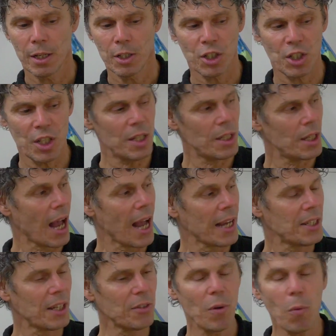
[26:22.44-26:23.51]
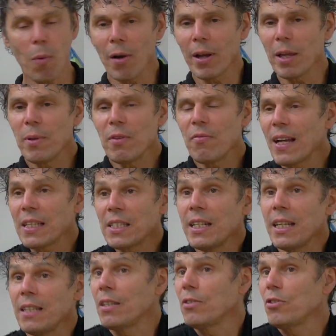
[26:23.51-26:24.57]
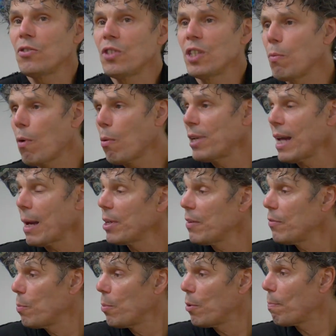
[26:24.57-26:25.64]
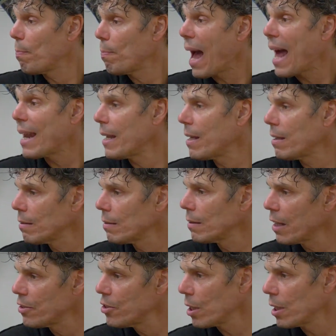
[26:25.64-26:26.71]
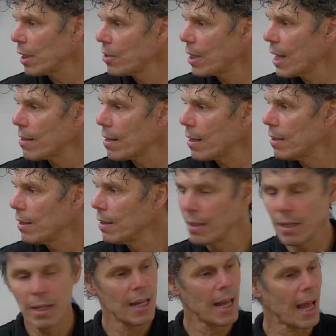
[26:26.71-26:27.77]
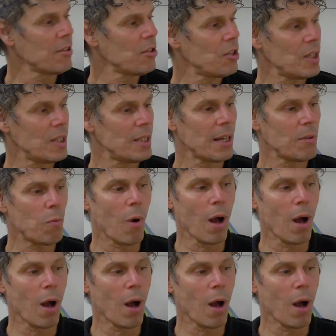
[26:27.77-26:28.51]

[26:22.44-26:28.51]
she, I said to her, "Wow, it'd be fascinating to see what would happen if you put ballet and juggling together." Right. And she said,